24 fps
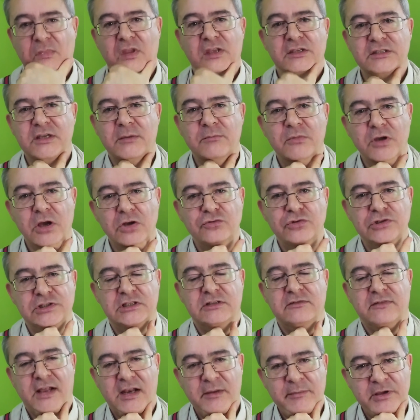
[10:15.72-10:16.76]
Some countries are
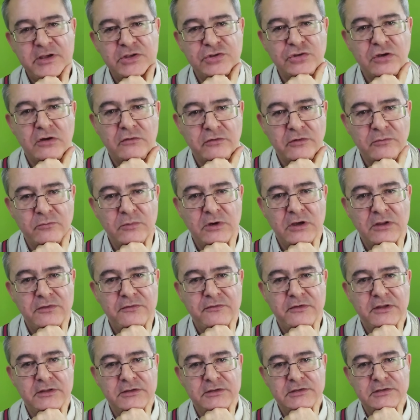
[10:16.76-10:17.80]
developing sovereign wealth
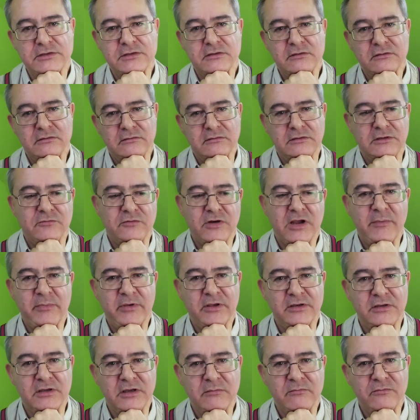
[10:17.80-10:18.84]
funds. The
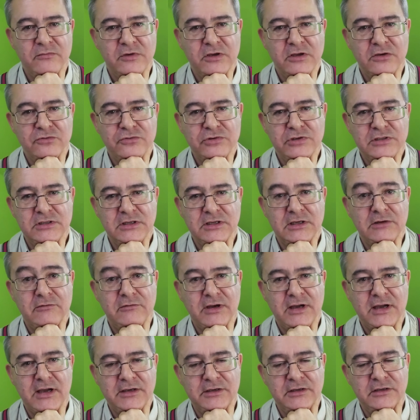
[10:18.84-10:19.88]
Arabian countries like
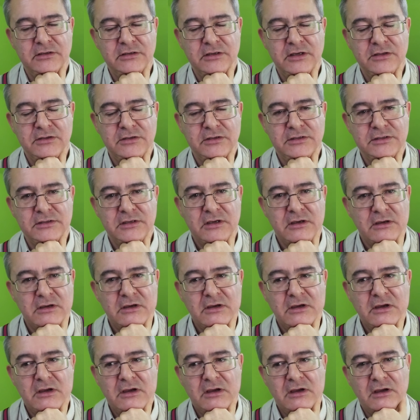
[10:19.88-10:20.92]
Iran and others
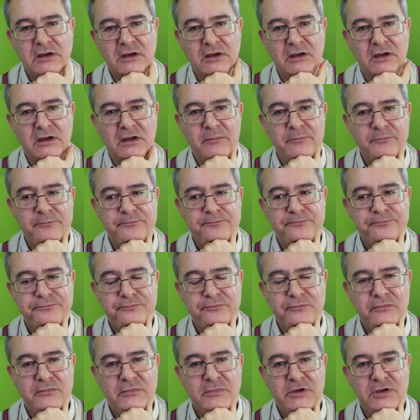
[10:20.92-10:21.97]

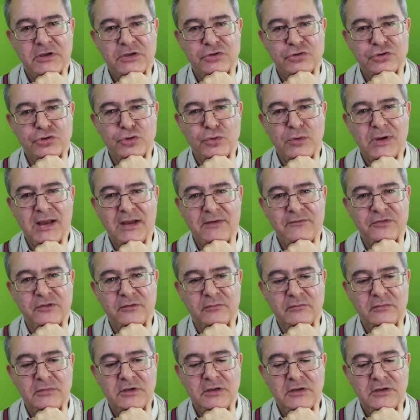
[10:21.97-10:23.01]
do have
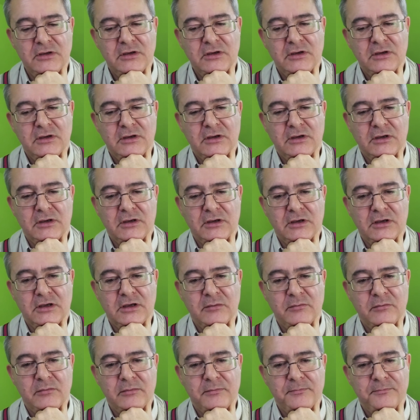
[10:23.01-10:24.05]
them.
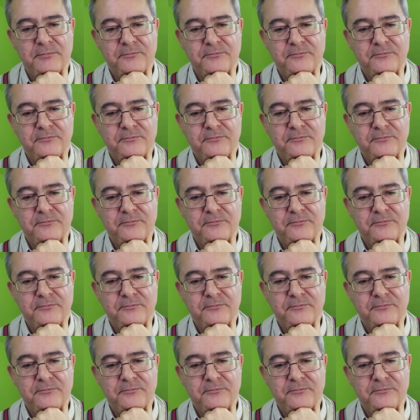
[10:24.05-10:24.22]
And